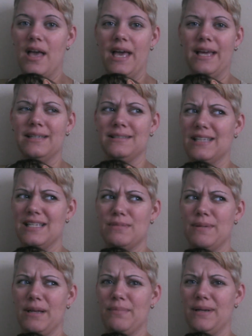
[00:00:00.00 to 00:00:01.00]
and his
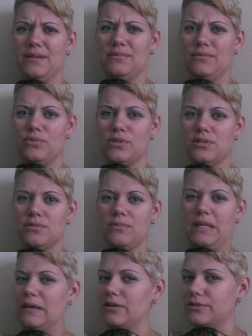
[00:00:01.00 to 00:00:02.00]
belly button was
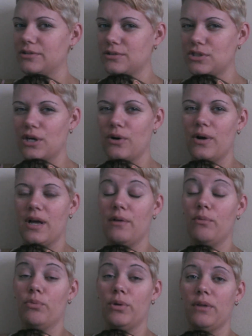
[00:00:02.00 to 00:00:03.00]
healed, so
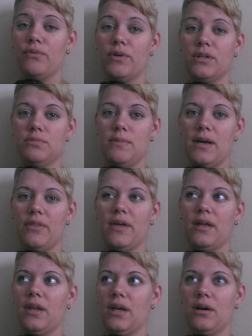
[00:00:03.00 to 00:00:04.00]
it really freaked me out
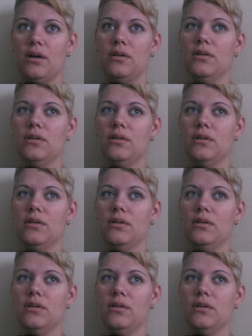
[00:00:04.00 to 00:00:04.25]
that, like,